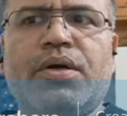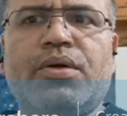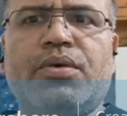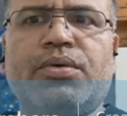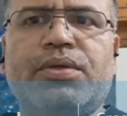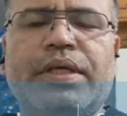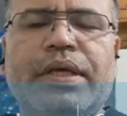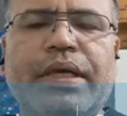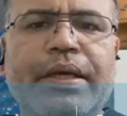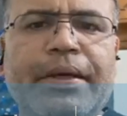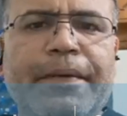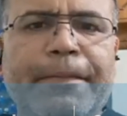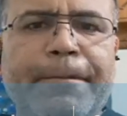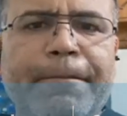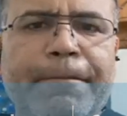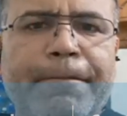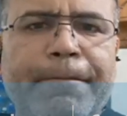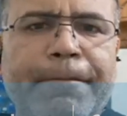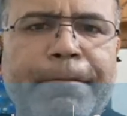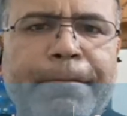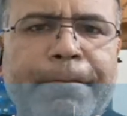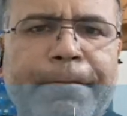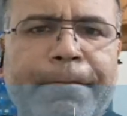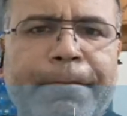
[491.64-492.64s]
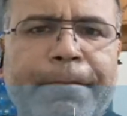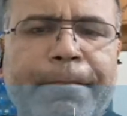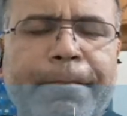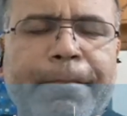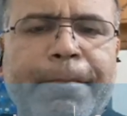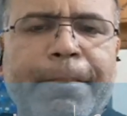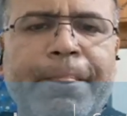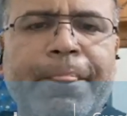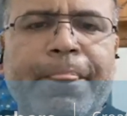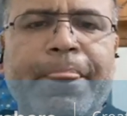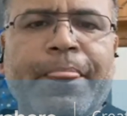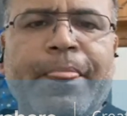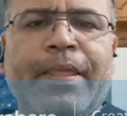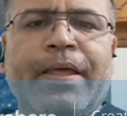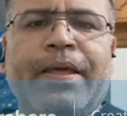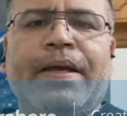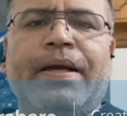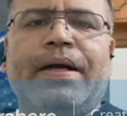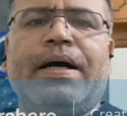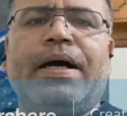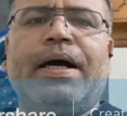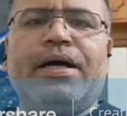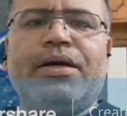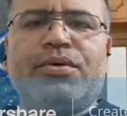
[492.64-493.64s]
to the
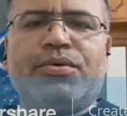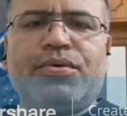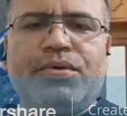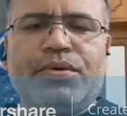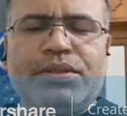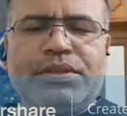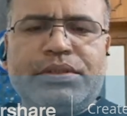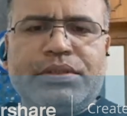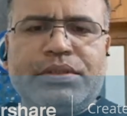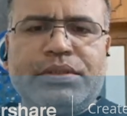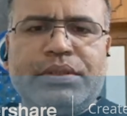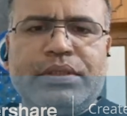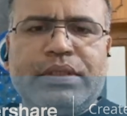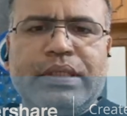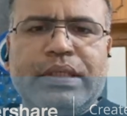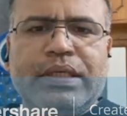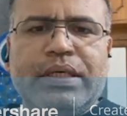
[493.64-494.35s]
high courts.